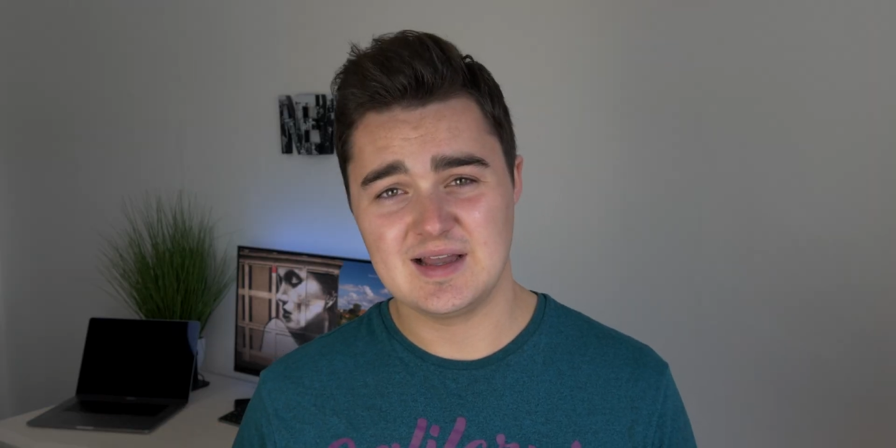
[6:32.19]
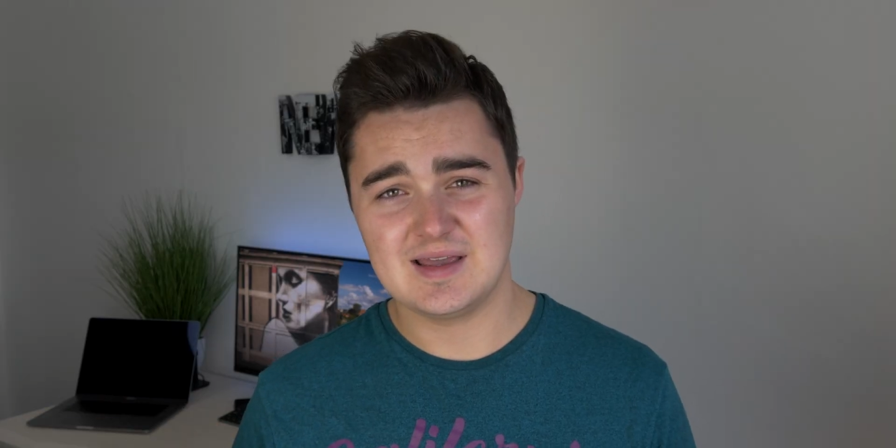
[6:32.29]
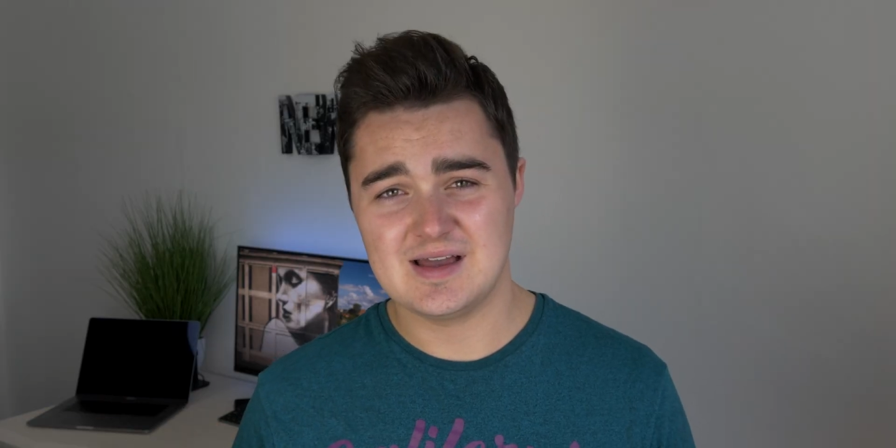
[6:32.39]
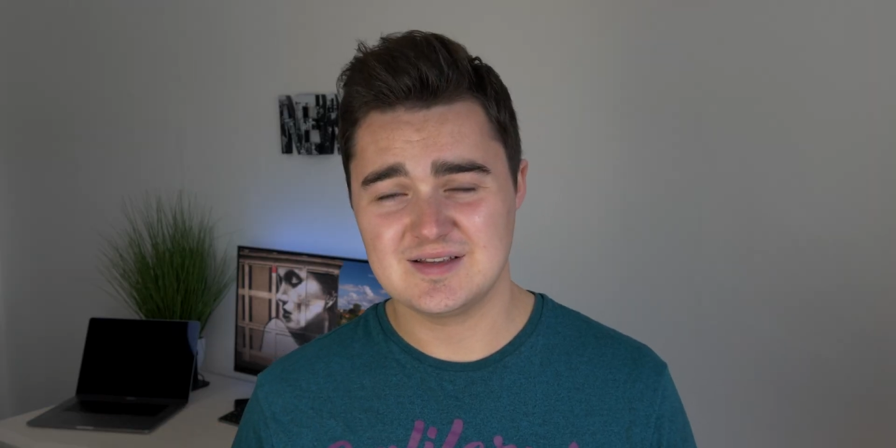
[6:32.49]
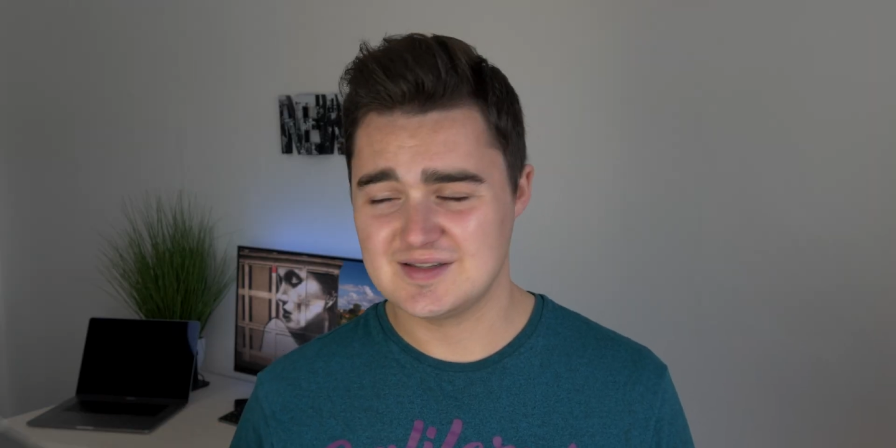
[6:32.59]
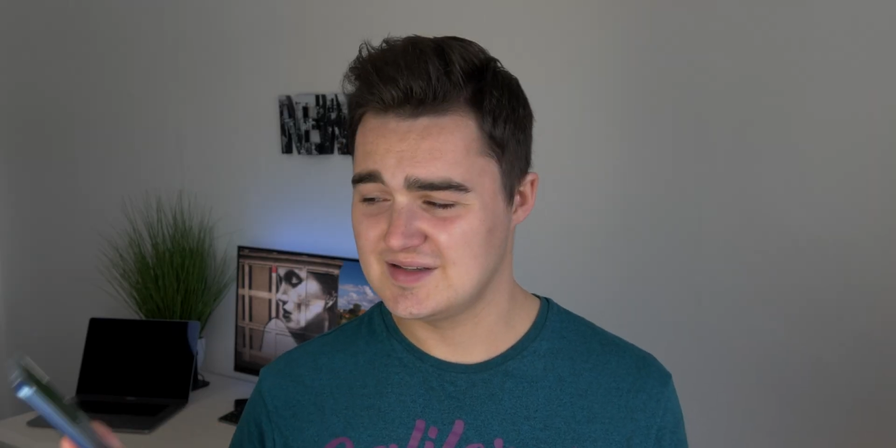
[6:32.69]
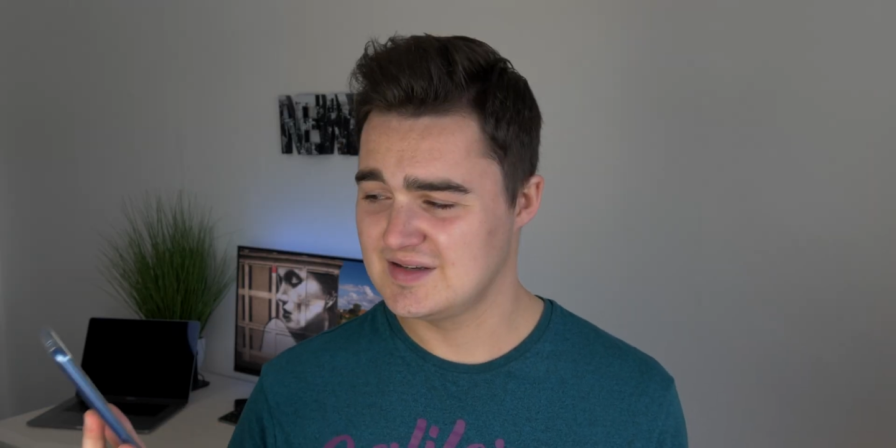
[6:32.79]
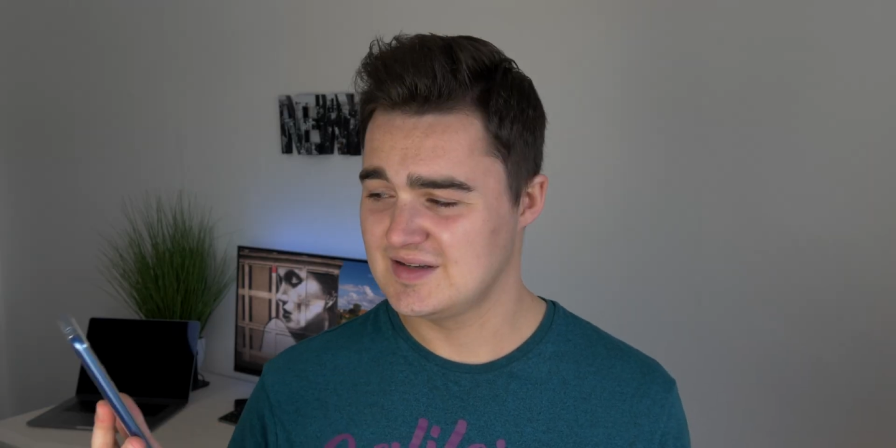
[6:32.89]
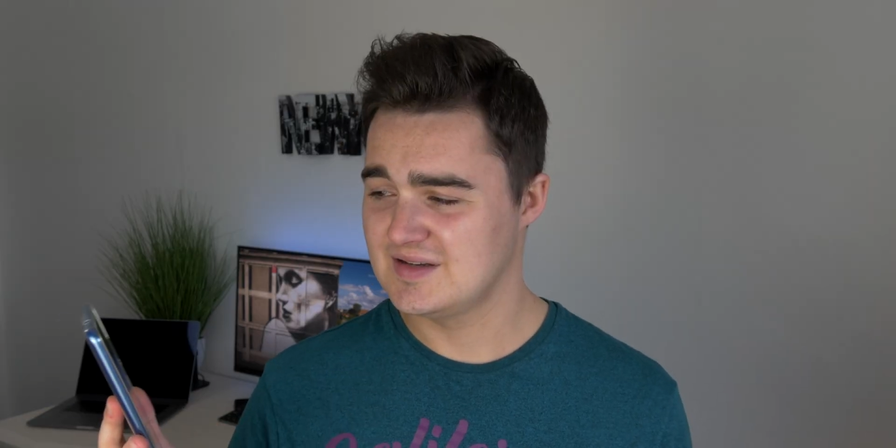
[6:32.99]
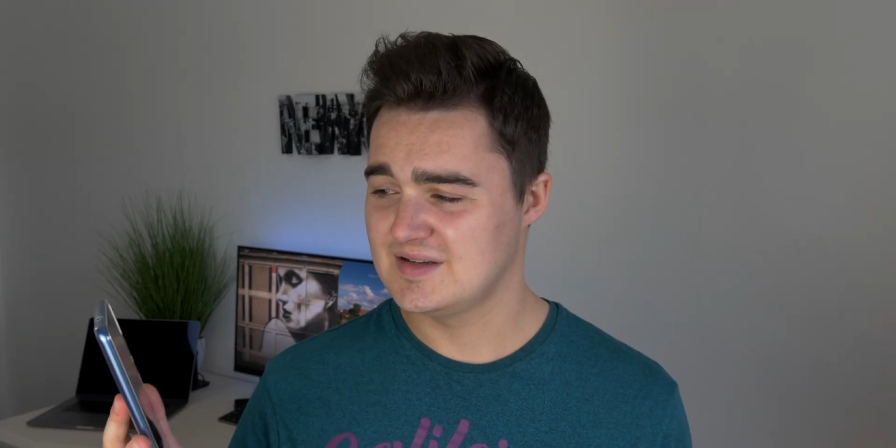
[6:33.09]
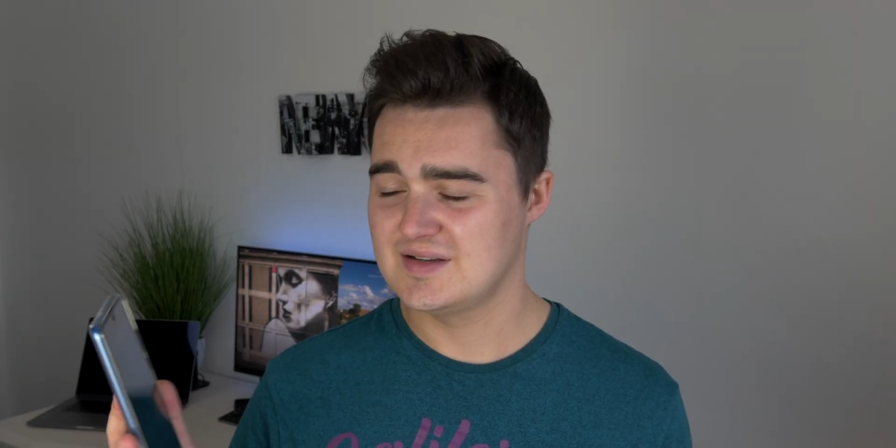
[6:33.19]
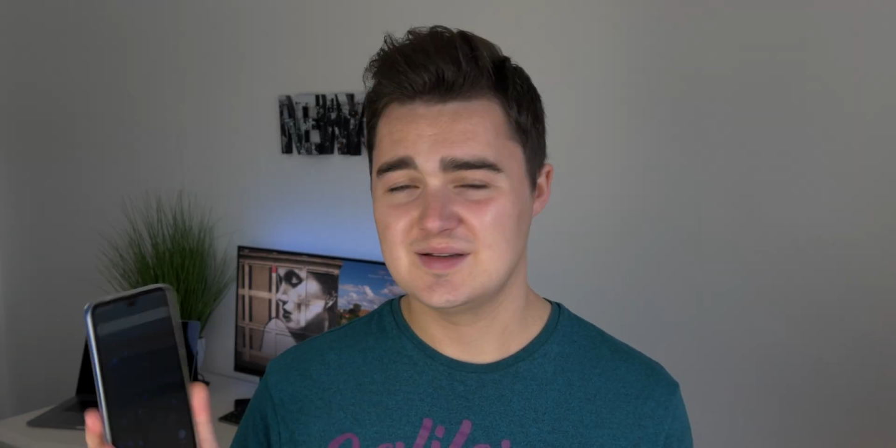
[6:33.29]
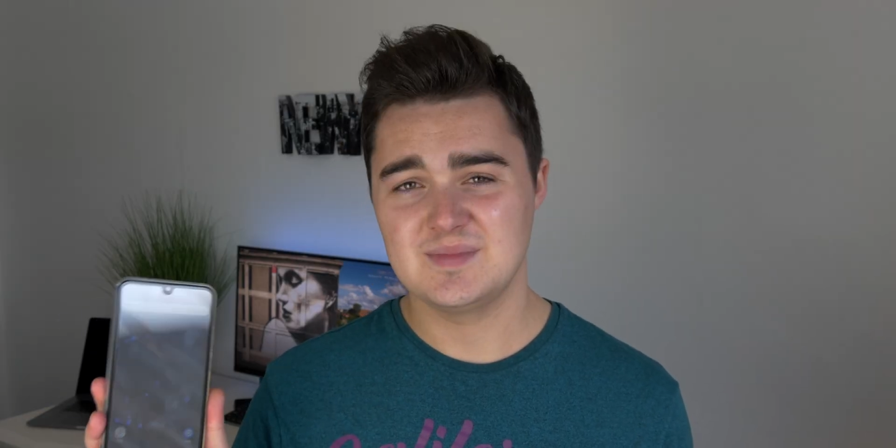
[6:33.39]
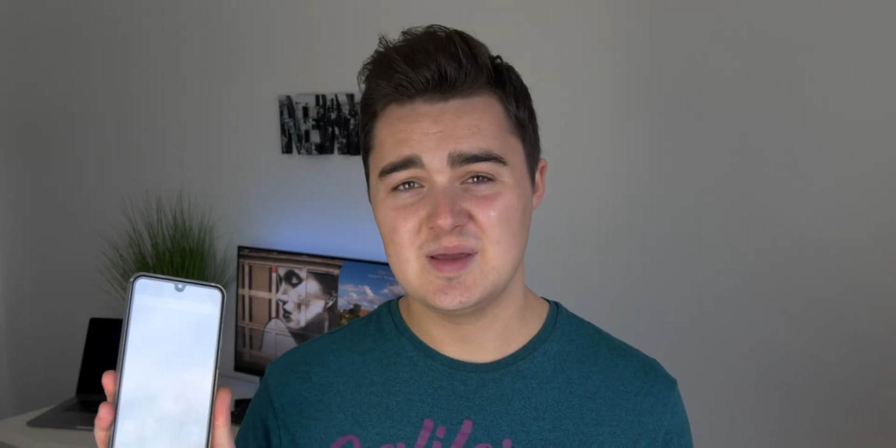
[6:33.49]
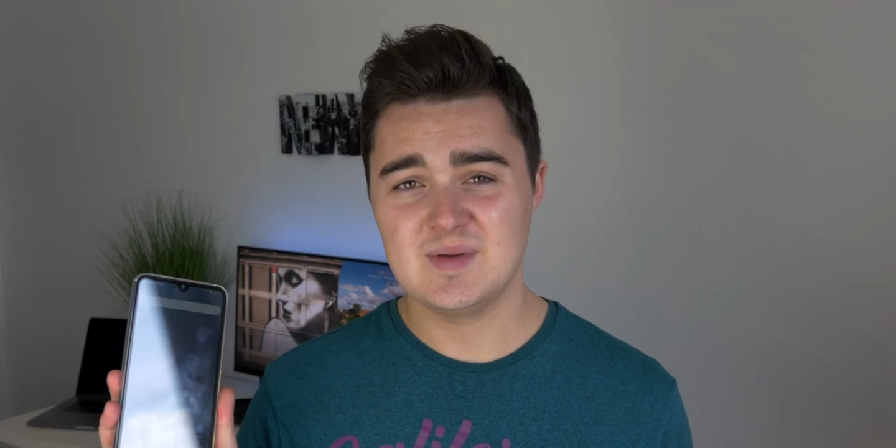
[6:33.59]
guess.
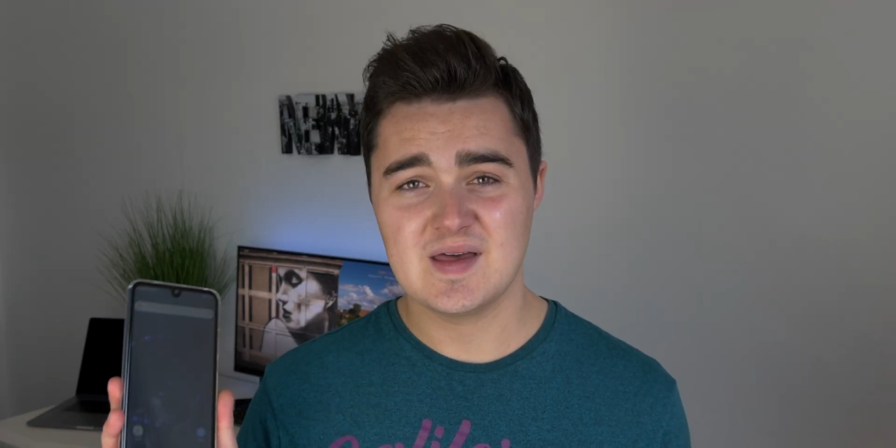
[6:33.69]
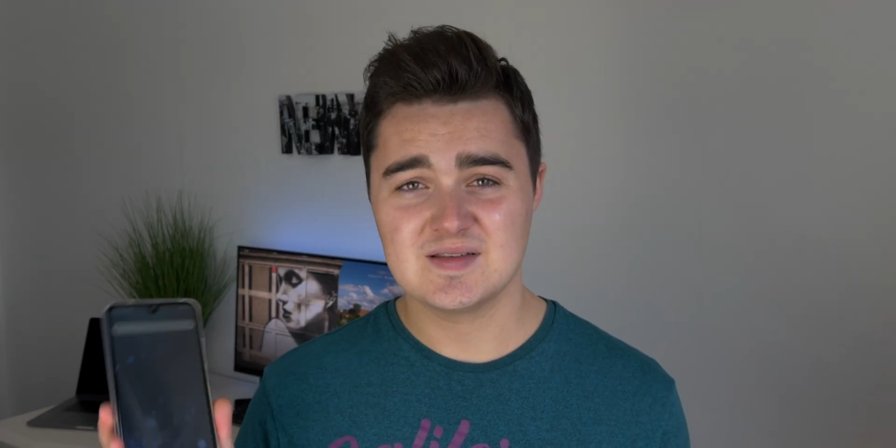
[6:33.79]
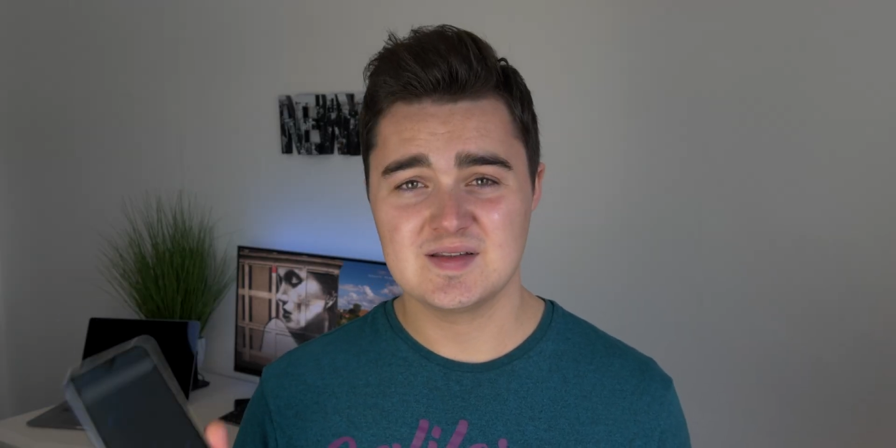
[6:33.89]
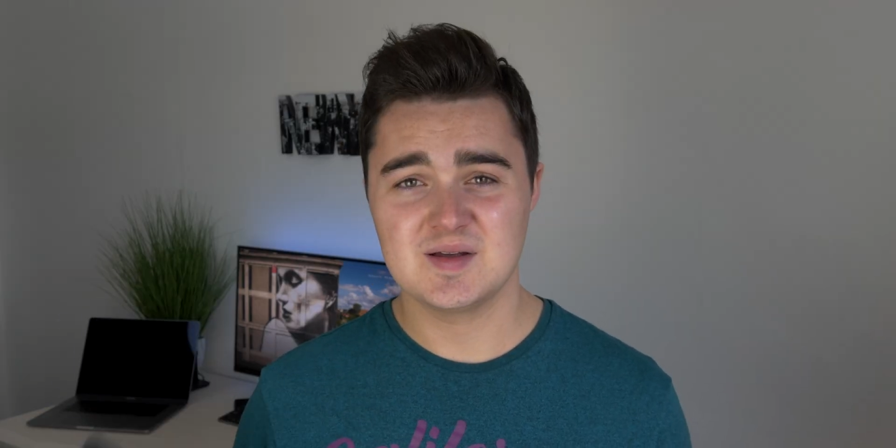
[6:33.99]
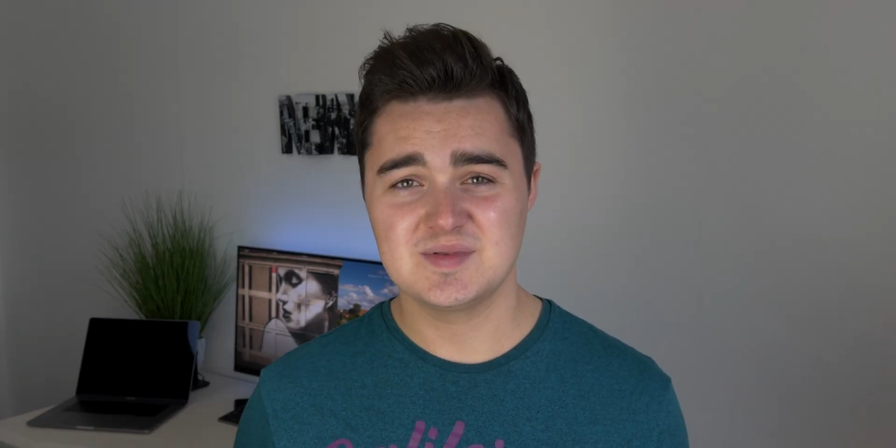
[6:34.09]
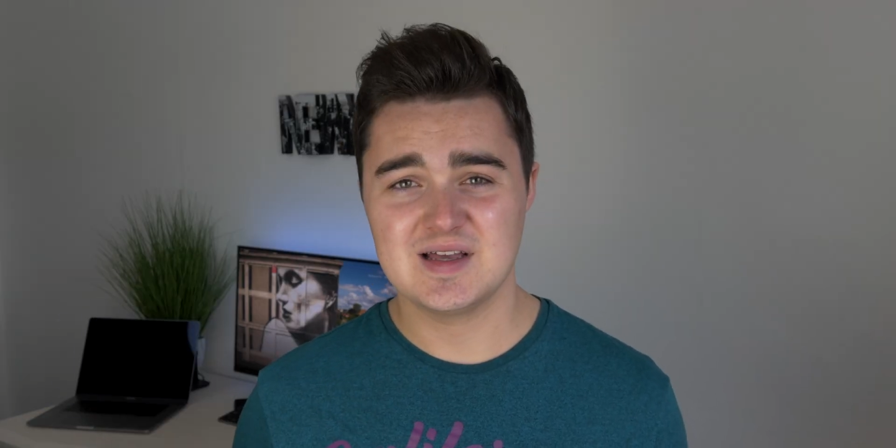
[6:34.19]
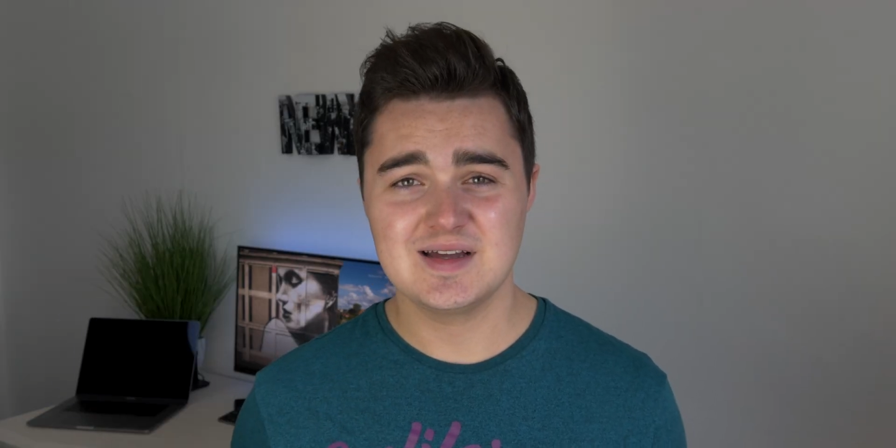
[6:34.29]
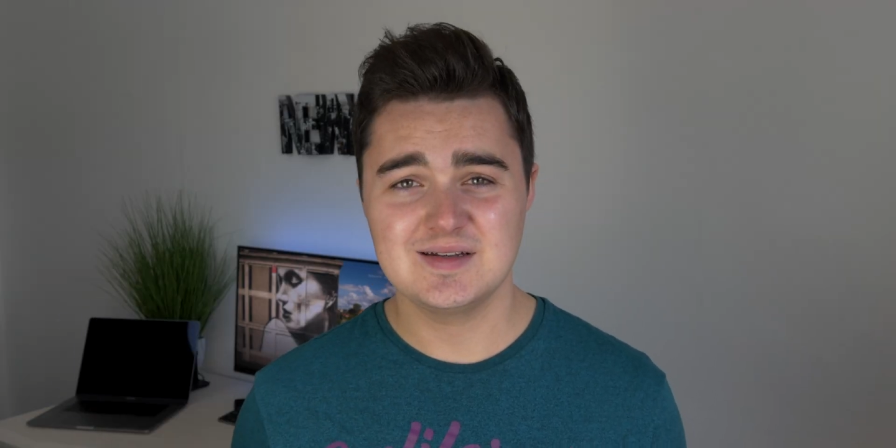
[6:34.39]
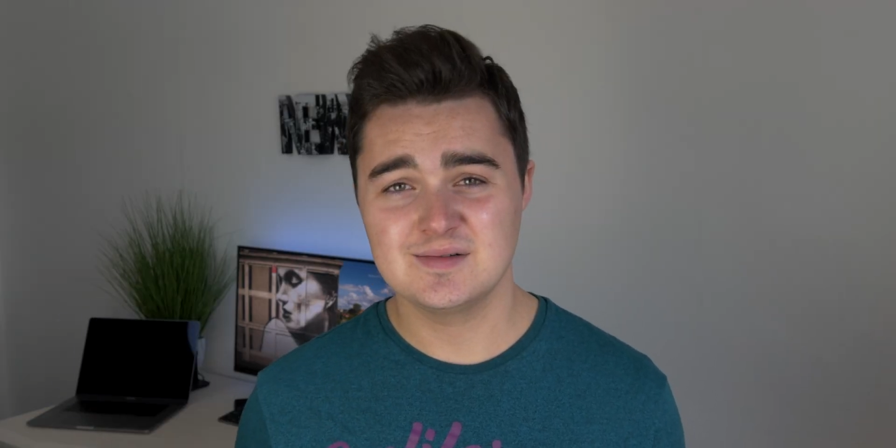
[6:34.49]
Maybe that's an upside.